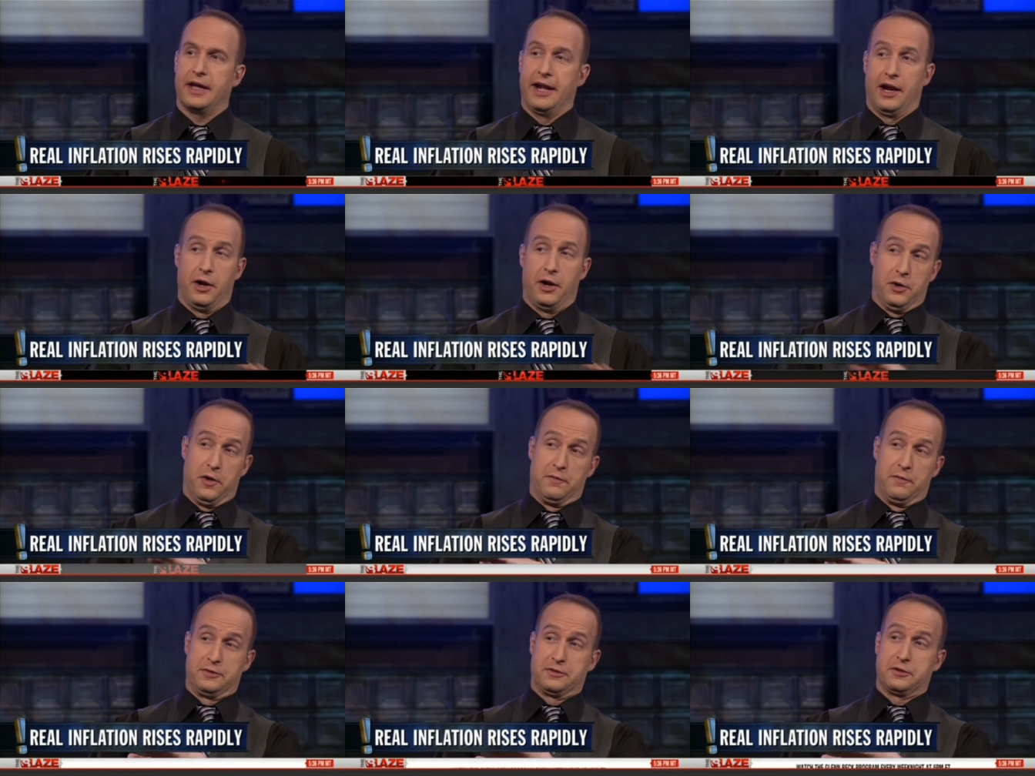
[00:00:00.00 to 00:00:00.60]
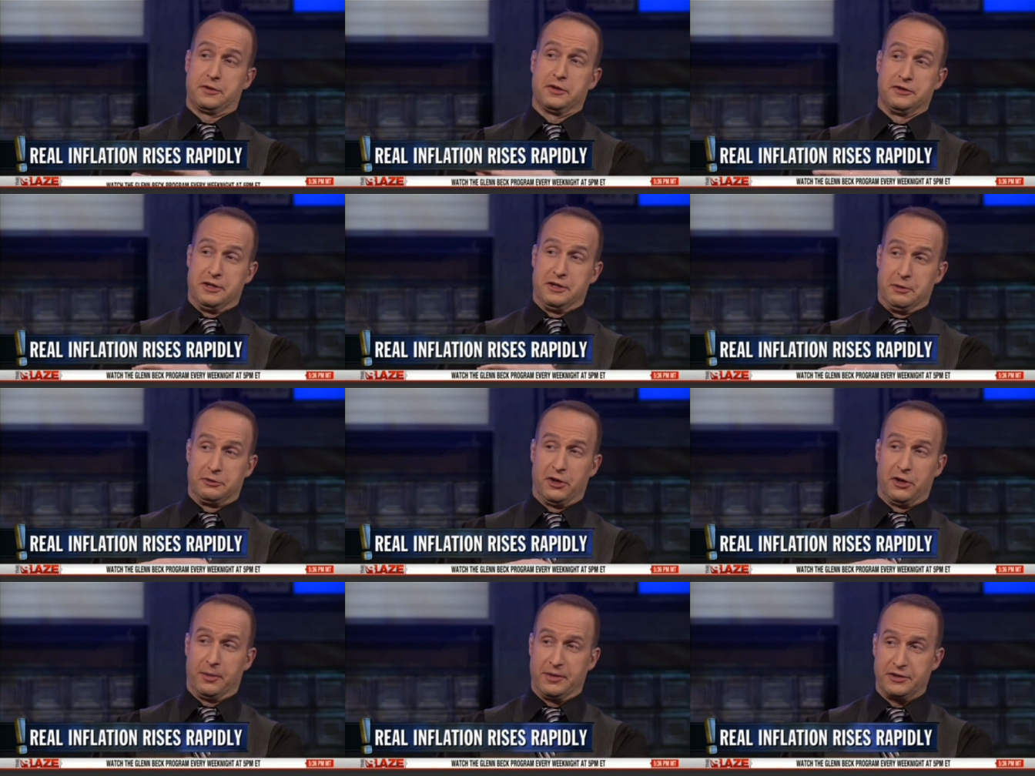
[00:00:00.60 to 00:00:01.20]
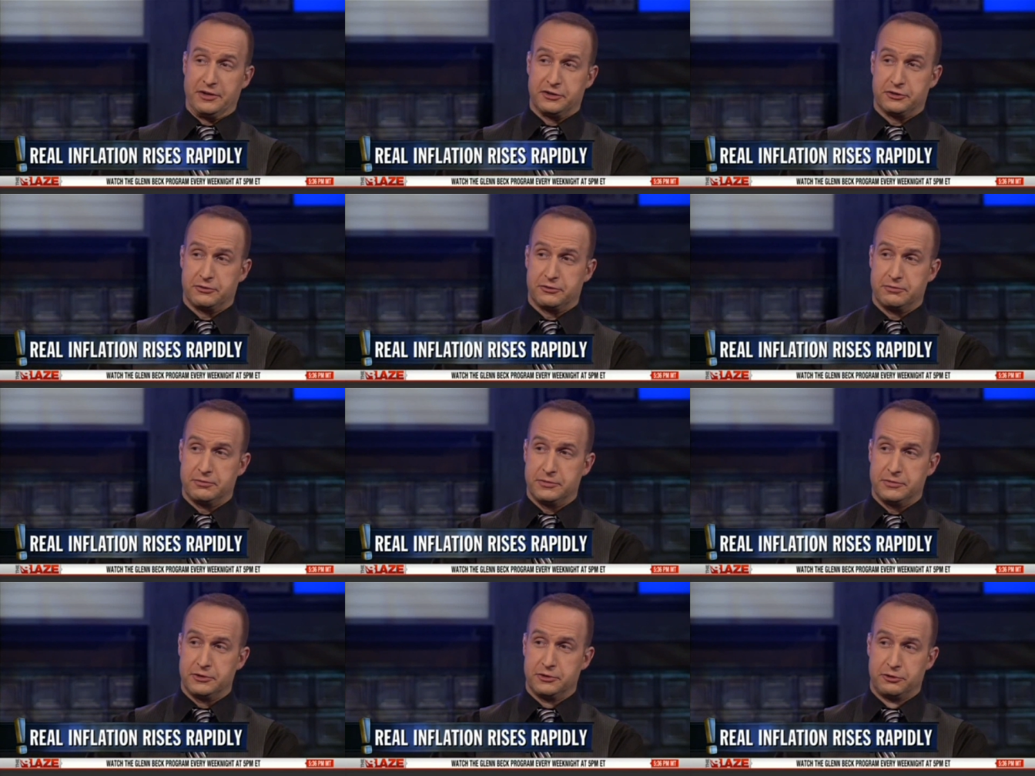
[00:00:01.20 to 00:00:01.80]
And I don't know if it's because they were talking about this
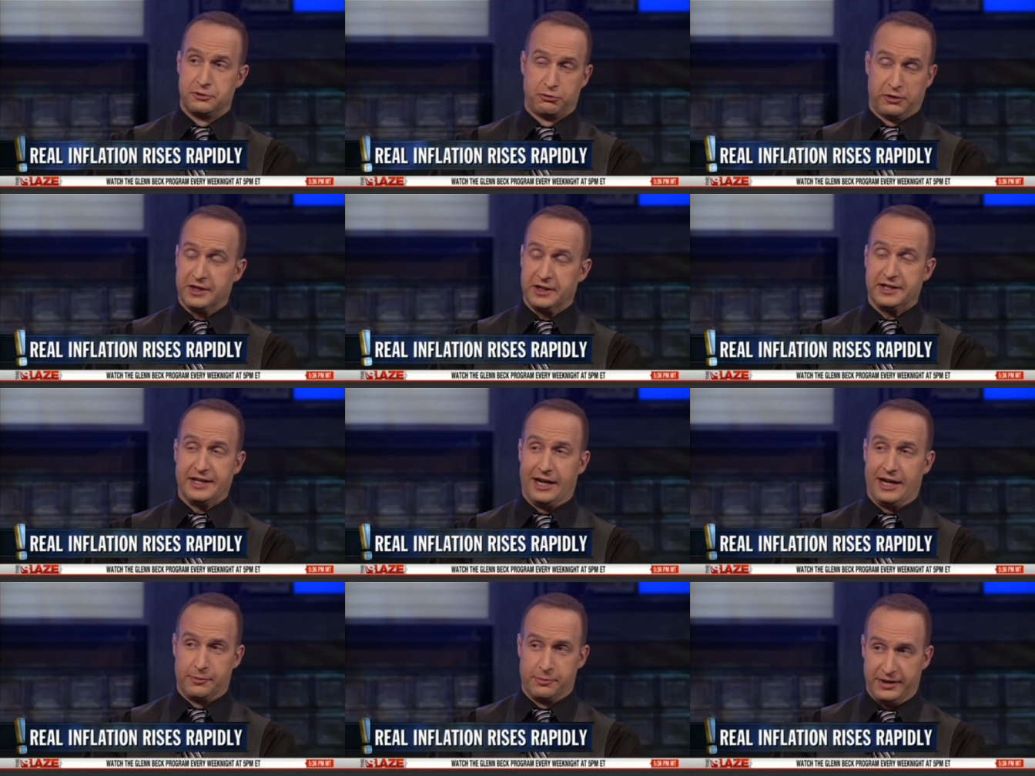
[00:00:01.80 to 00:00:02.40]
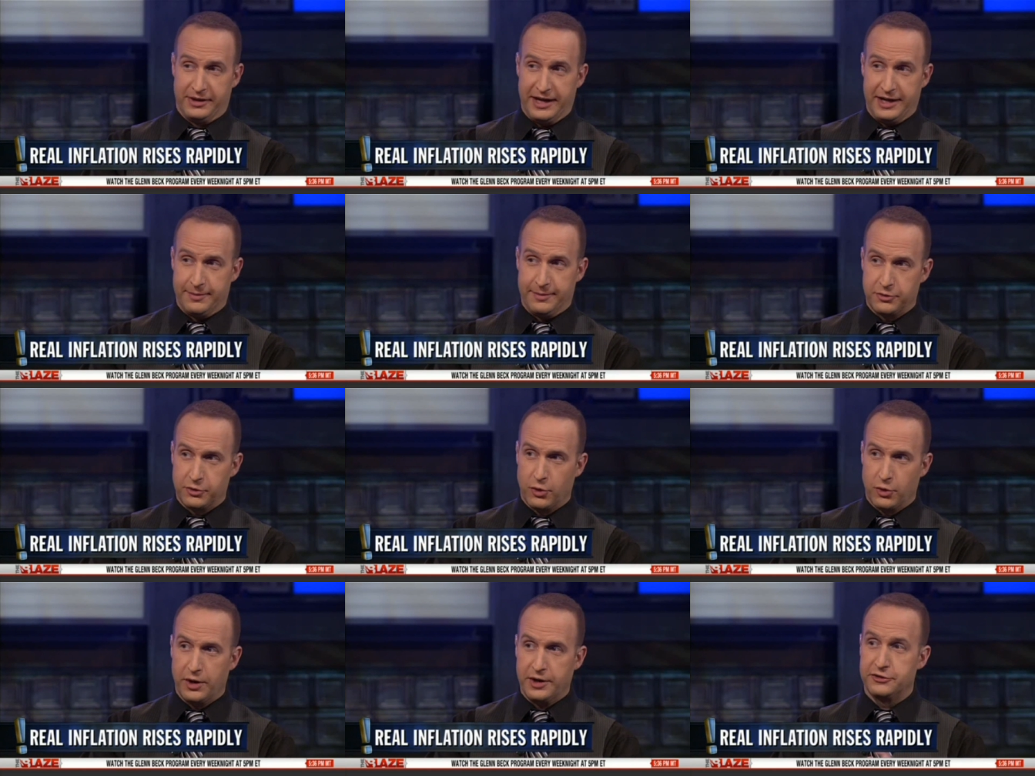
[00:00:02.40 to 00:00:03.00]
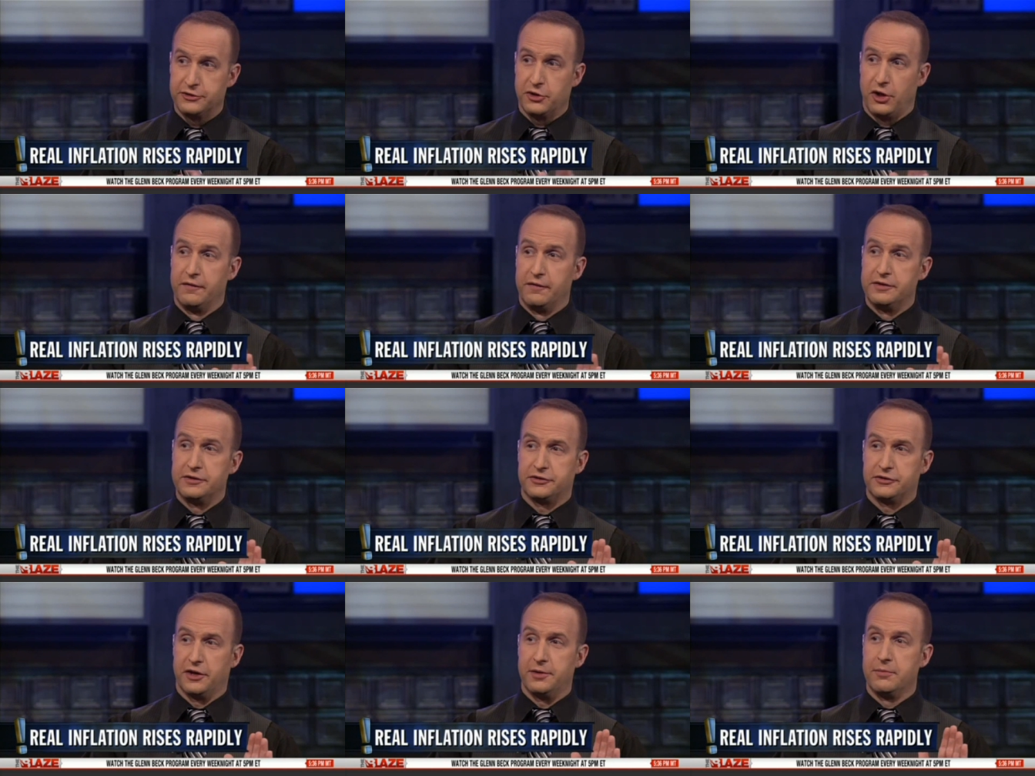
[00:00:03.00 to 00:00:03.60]
trillion dollar platinum coin is all of
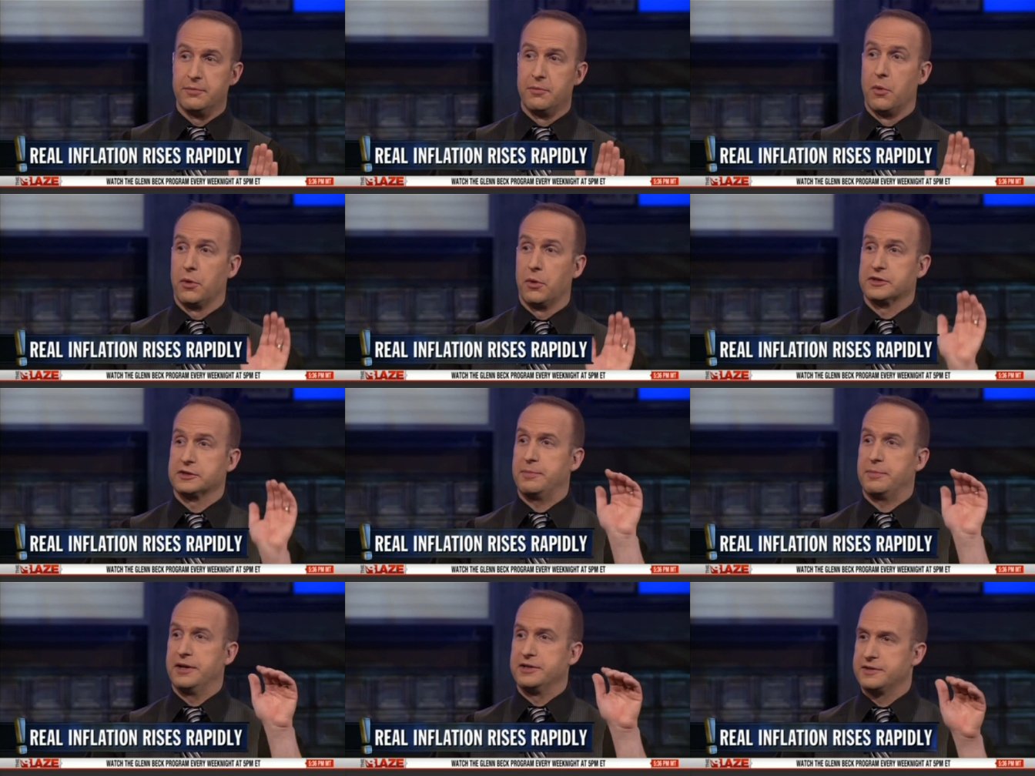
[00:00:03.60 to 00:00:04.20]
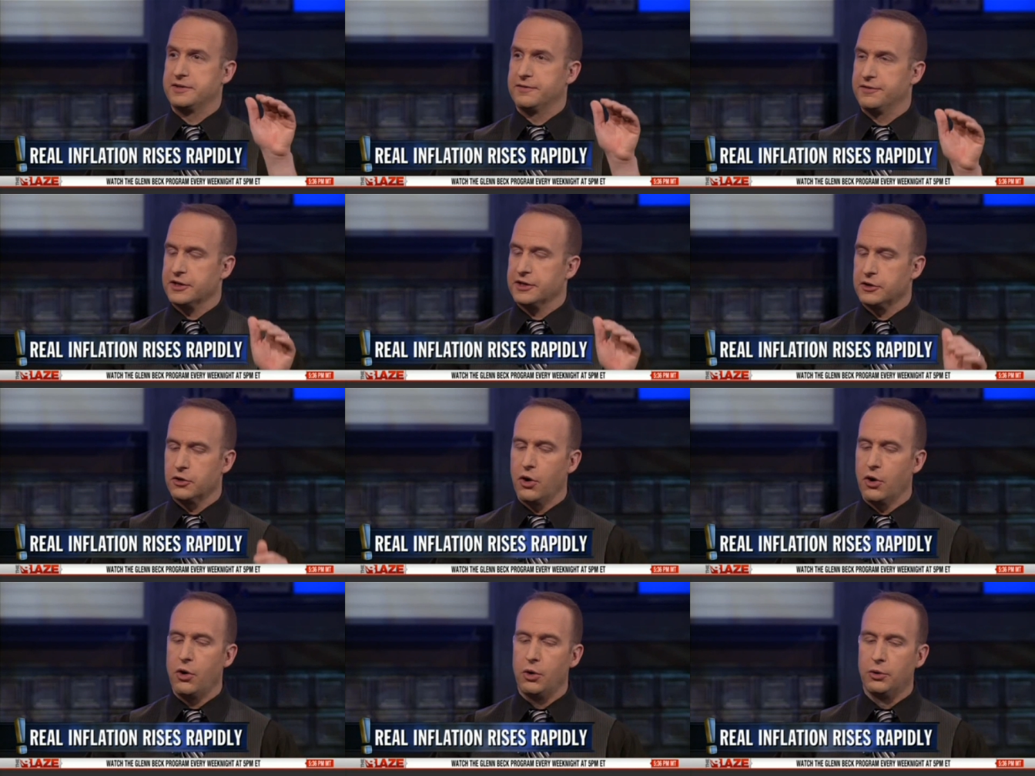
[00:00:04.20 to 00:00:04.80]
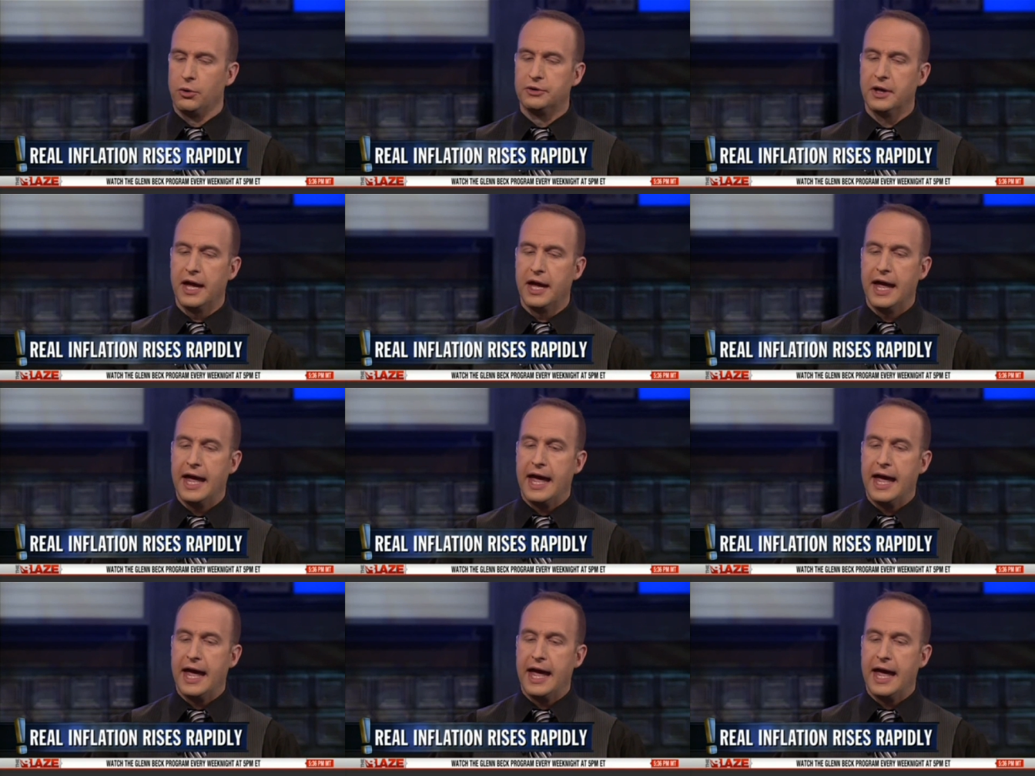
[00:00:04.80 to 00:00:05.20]
right. a sudden more expensive than gold.